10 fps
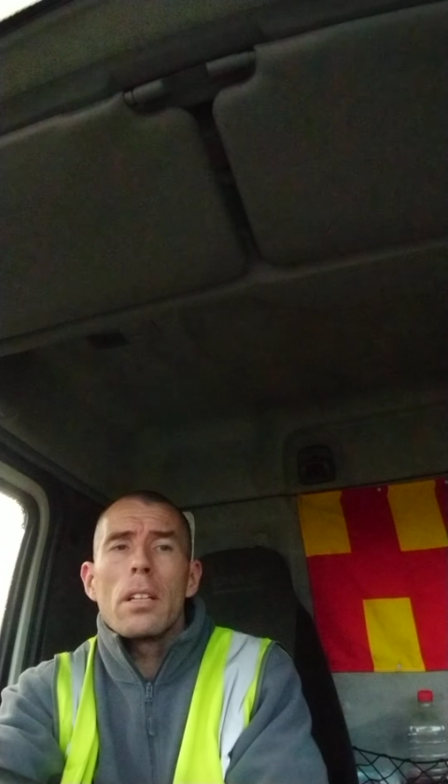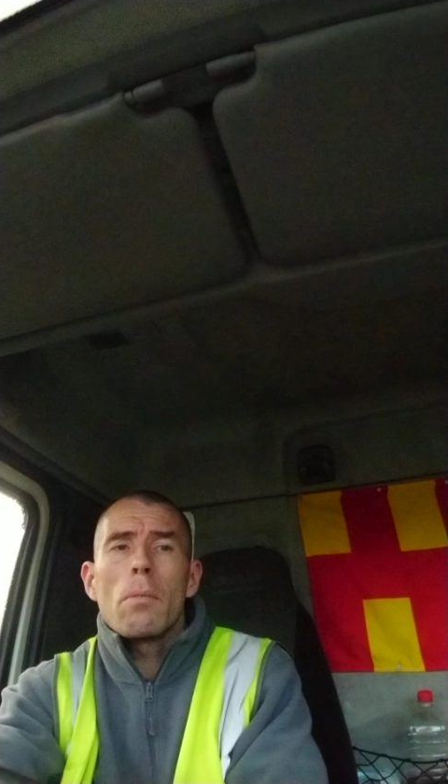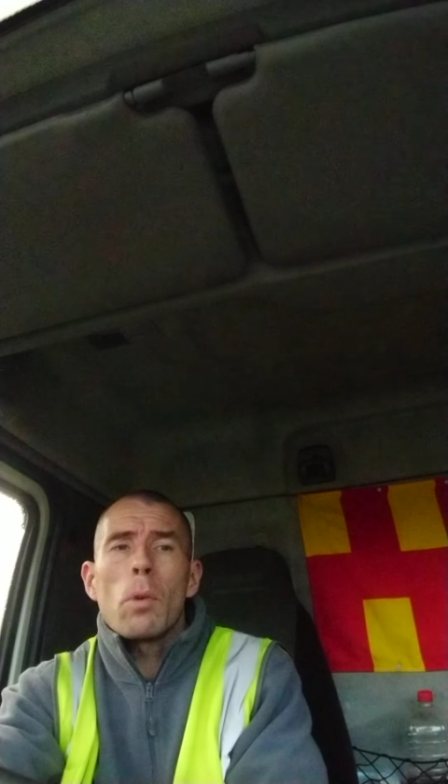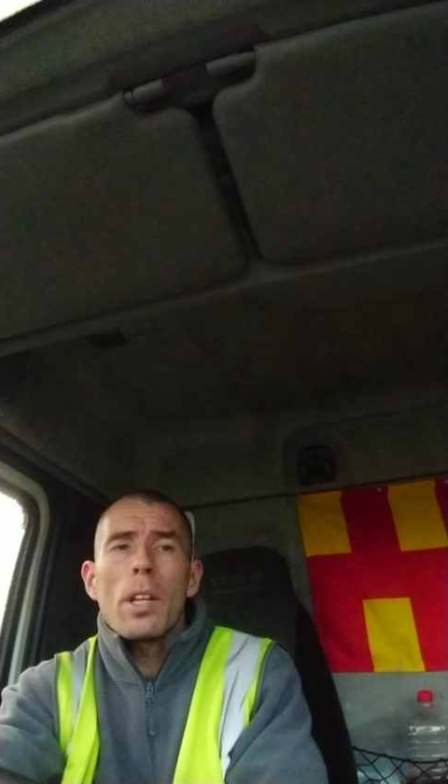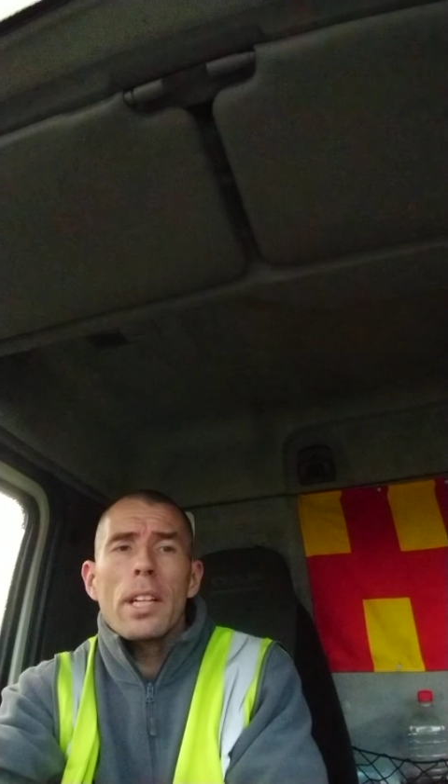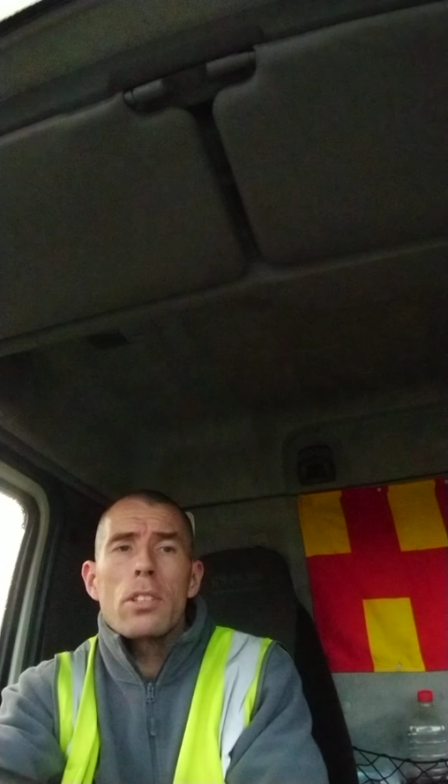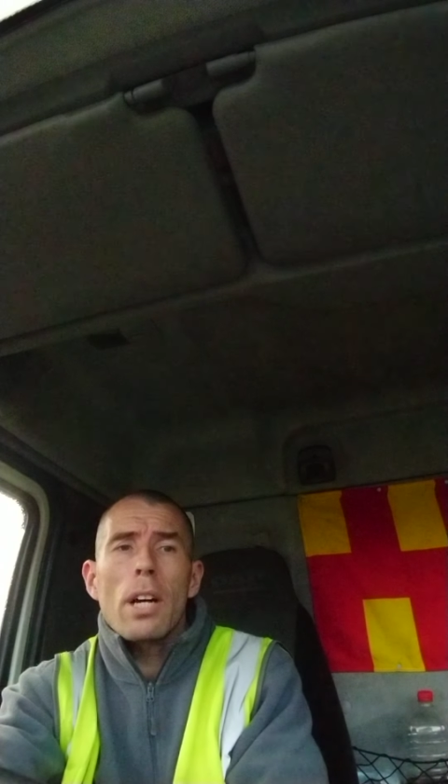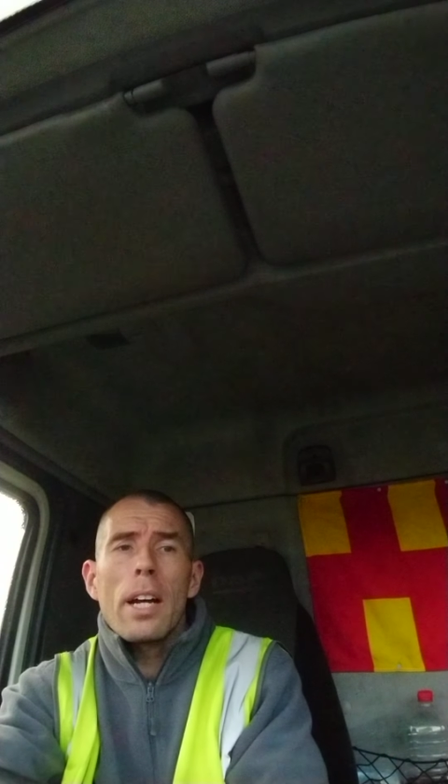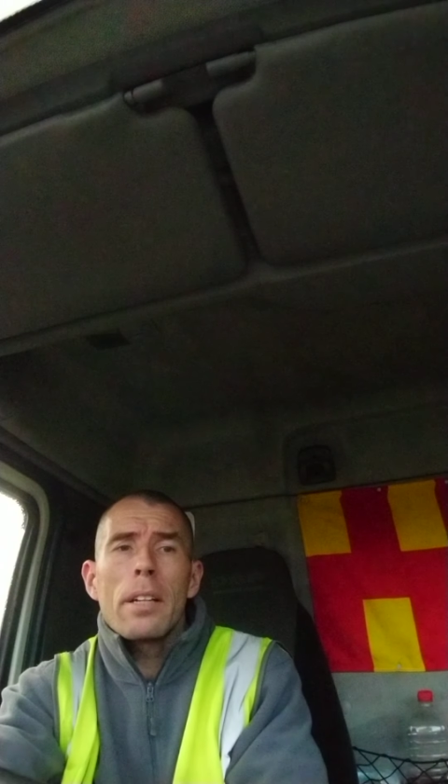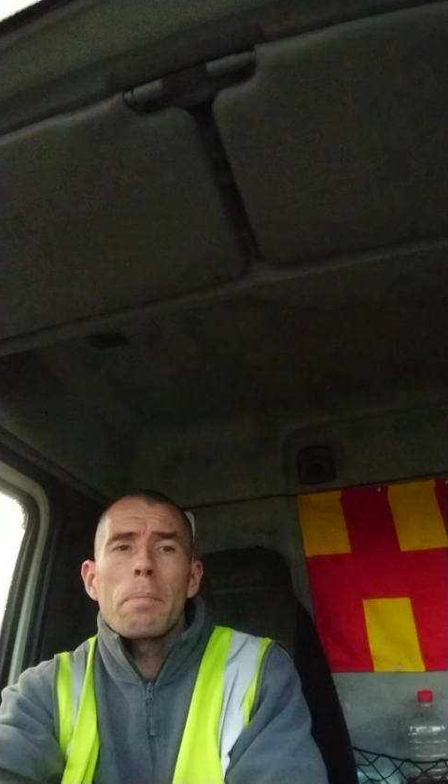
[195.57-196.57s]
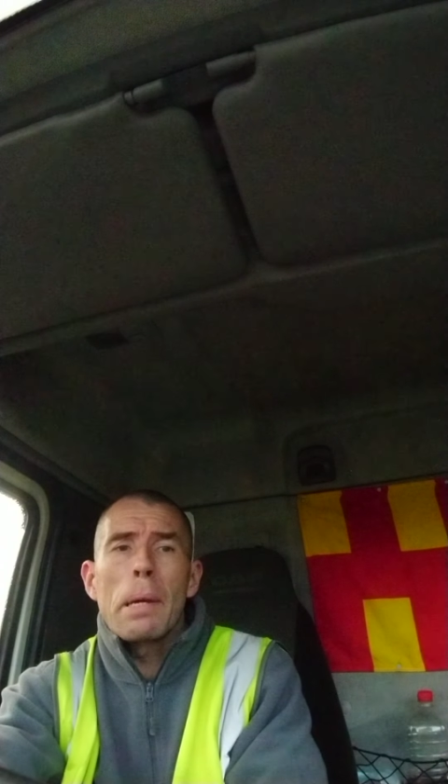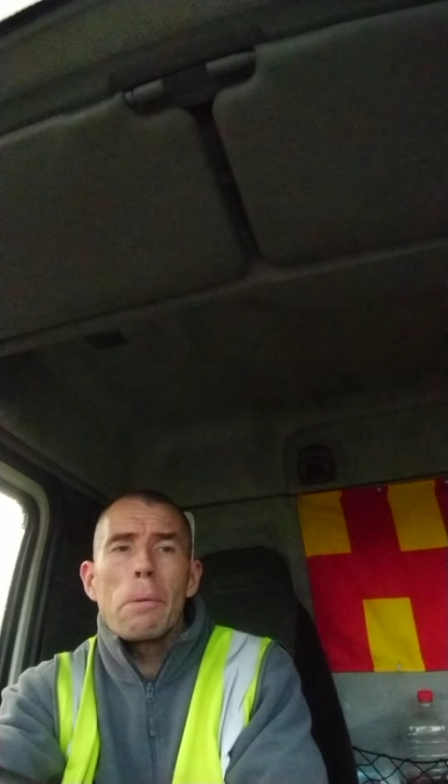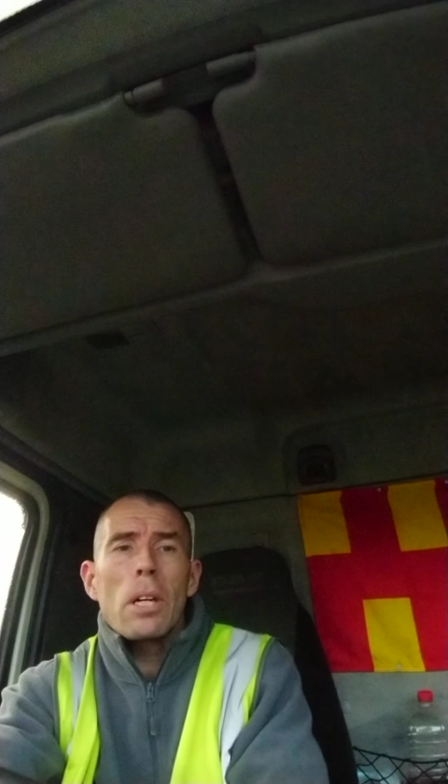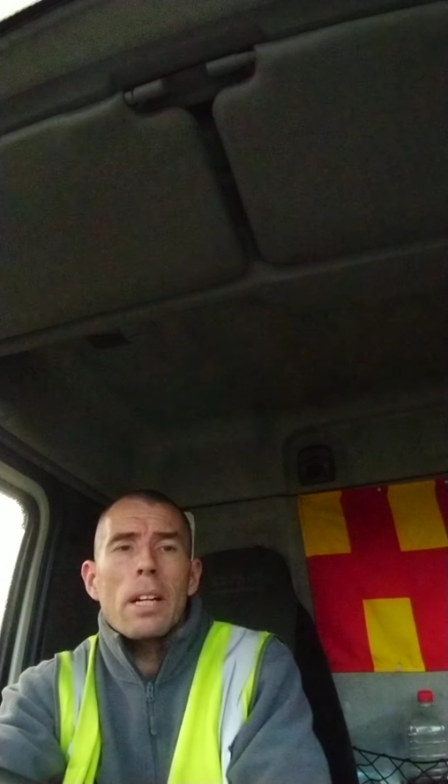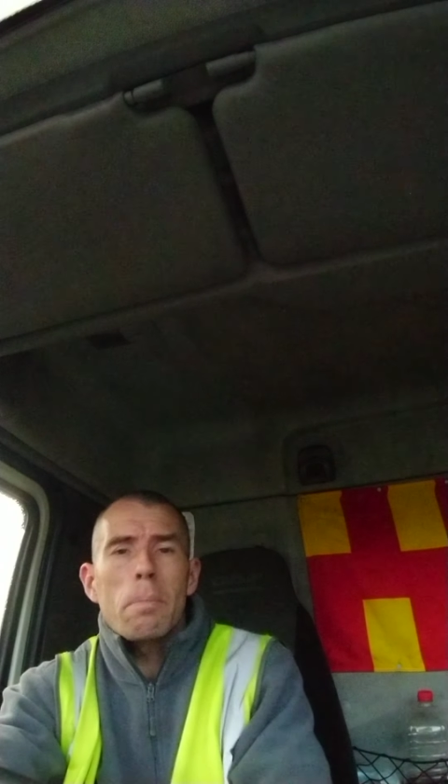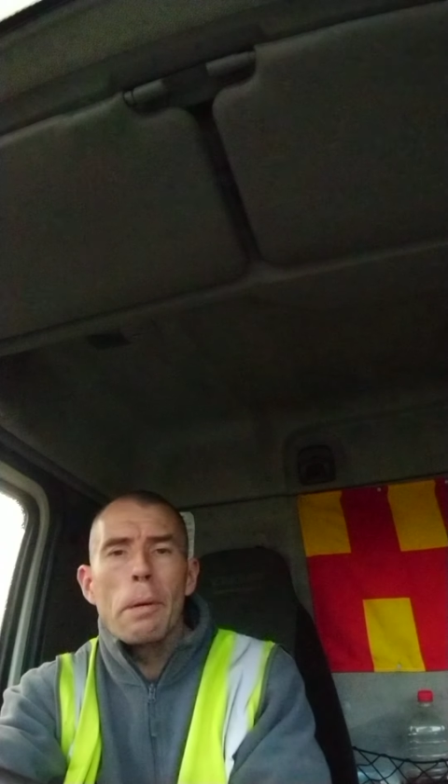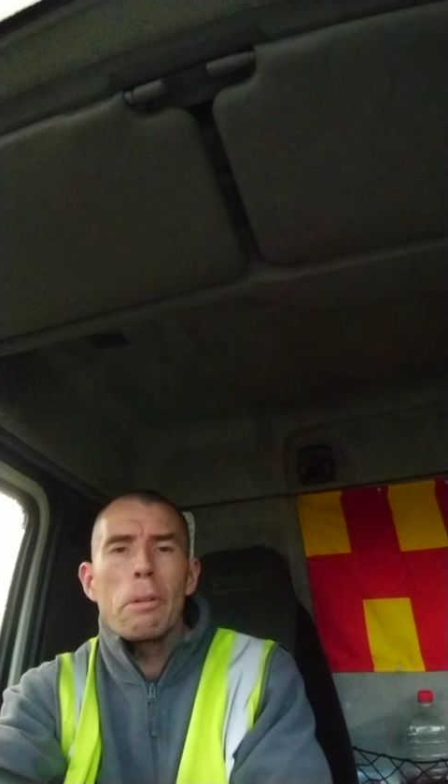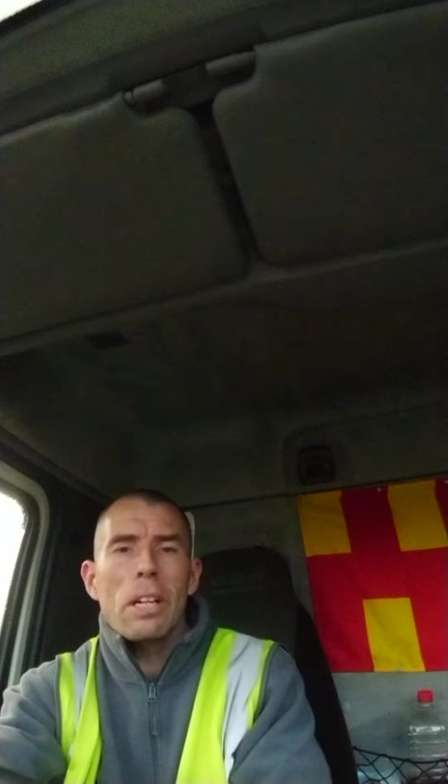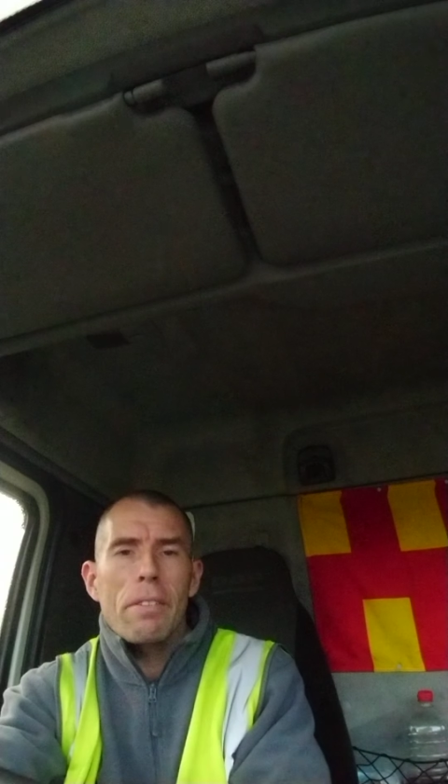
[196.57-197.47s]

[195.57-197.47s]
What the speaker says: what they're trying to, people are